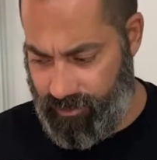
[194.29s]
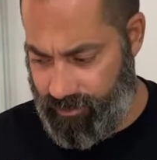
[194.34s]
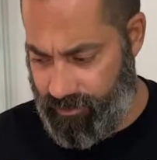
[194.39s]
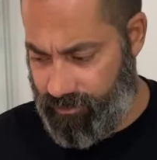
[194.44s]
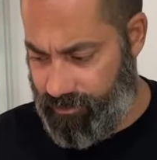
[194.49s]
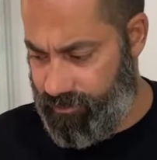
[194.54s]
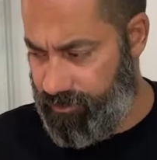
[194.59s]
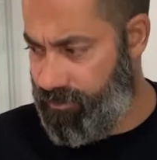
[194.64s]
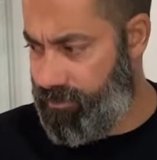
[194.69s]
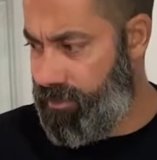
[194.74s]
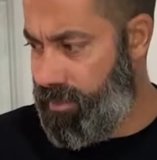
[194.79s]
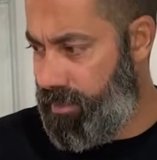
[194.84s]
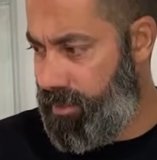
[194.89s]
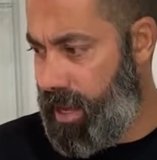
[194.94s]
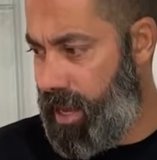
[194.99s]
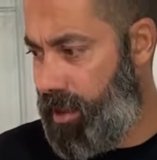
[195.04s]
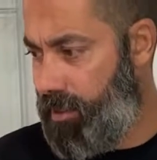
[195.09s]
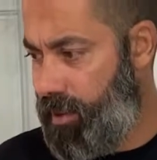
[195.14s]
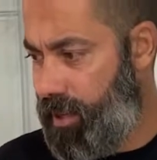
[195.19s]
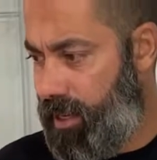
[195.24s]

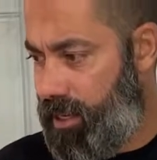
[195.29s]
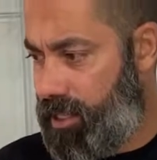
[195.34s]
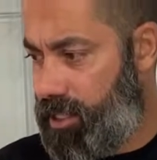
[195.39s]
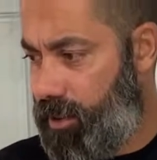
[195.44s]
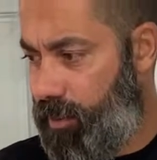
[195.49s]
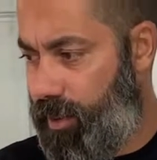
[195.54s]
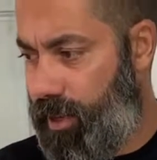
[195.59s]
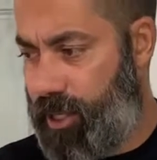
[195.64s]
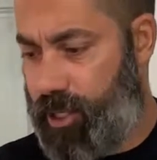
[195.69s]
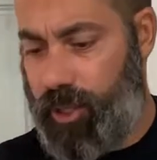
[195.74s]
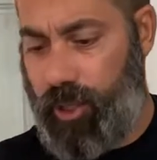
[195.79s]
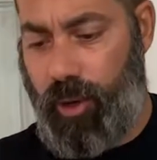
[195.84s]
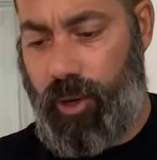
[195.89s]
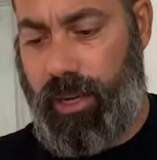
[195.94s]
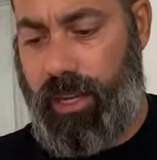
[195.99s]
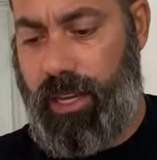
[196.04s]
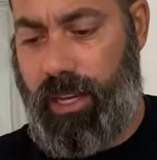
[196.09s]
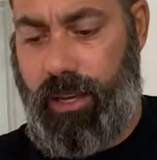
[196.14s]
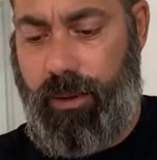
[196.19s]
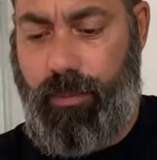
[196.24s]
maybe is a bit
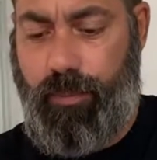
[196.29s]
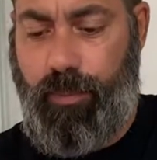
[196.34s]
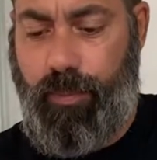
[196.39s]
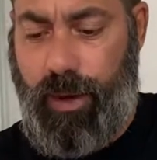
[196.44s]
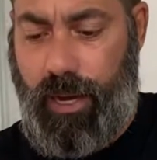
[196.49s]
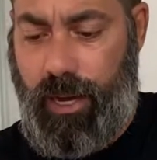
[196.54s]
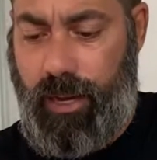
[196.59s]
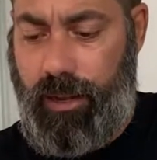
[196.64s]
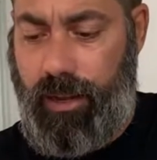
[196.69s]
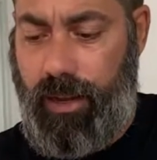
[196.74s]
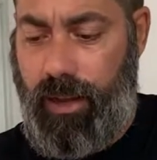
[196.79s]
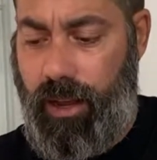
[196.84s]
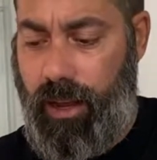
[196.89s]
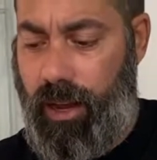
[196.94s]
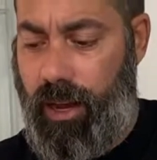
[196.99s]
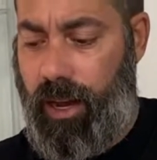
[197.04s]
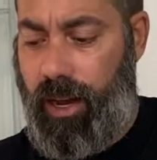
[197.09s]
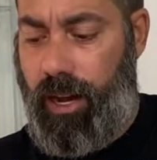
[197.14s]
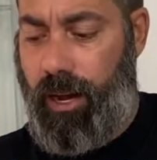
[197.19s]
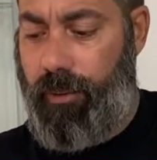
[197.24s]
dorky, but
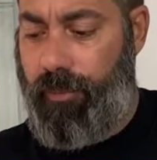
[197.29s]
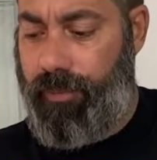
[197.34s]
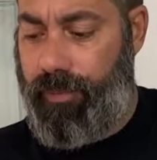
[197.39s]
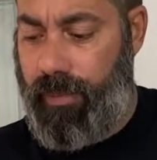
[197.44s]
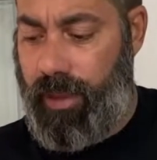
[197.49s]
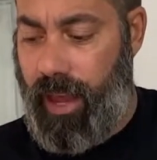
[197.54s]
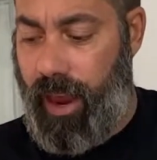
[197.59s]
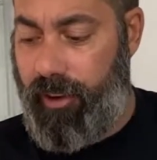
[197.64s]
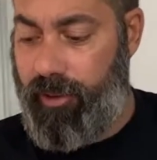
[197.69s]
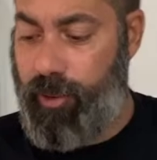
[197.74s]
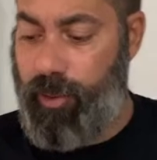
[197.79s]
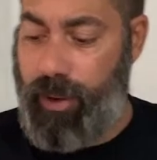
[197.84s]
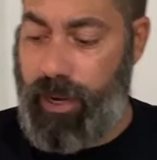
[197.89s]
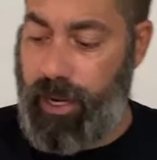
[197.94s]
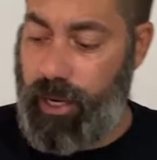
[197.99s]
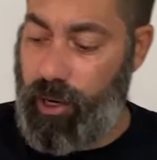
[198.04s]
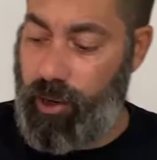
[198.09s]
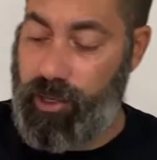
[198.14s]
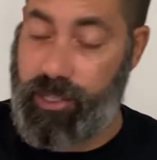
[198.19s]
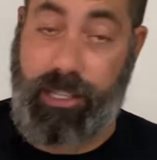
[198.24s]
everybody
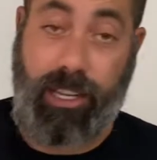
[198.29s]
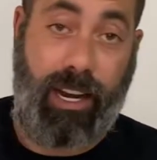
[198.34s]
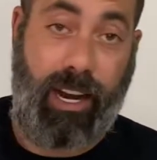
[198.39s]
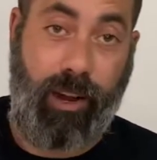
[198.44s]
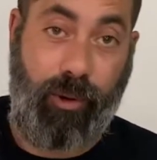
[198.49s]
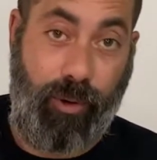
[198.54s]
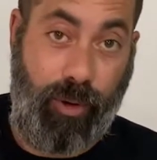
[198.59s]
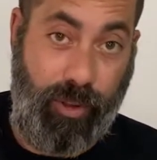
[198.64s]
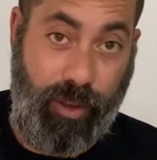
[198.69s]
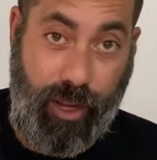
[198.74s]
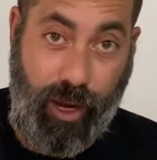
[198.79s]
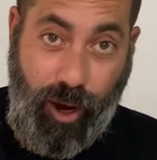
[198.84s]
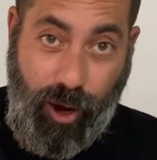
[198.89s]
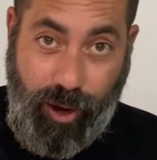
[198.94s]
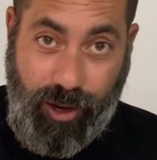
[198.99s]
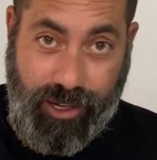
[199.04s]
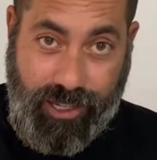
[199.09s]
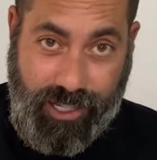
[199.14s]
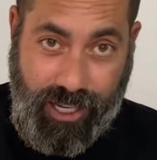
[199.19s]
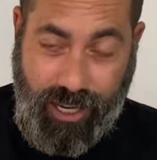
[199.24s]
knows that I run the
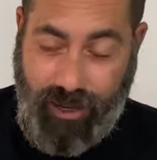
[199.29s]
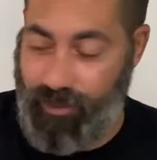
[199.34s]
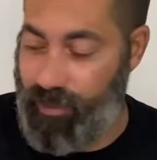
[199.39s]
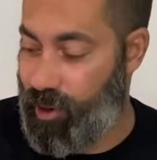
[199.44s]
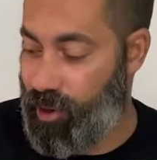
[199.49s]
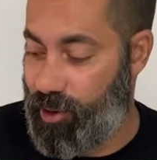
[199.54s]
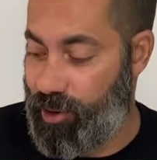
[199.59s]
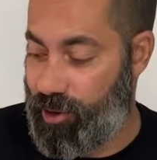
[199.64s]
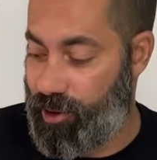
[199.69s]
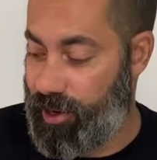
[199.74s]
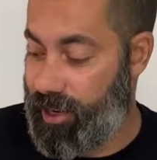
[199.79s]
RZ motor